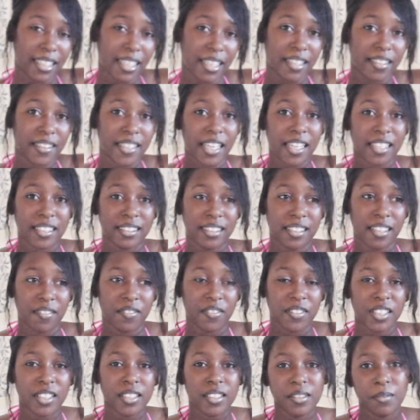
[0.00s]
Got... Yeah, that's
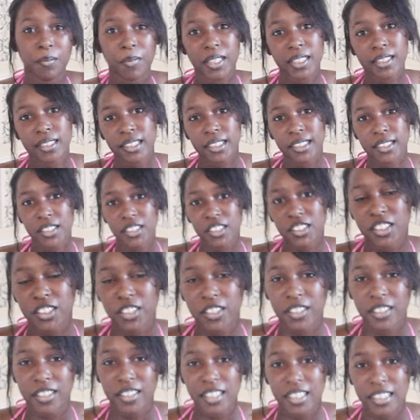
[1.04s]
definitely my
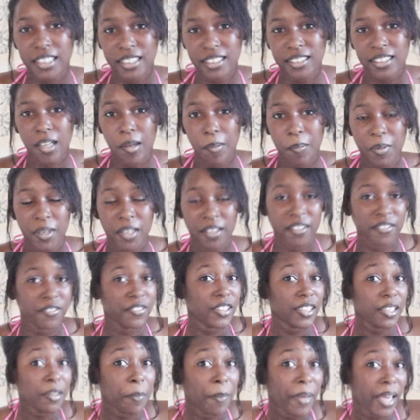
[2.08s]
signature because I'm Pugga
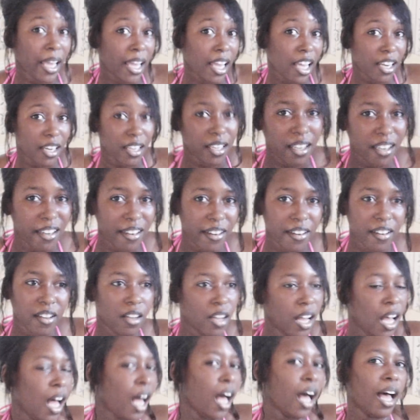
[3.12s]
with the panty
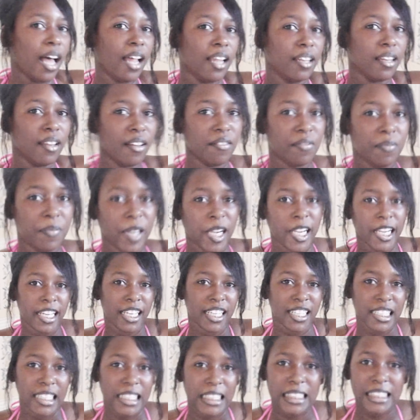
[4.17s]
girl. I love
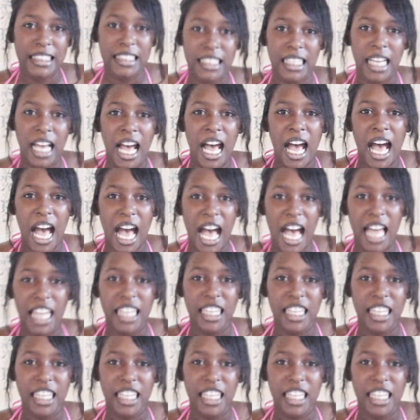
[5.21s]
panties. Let, of these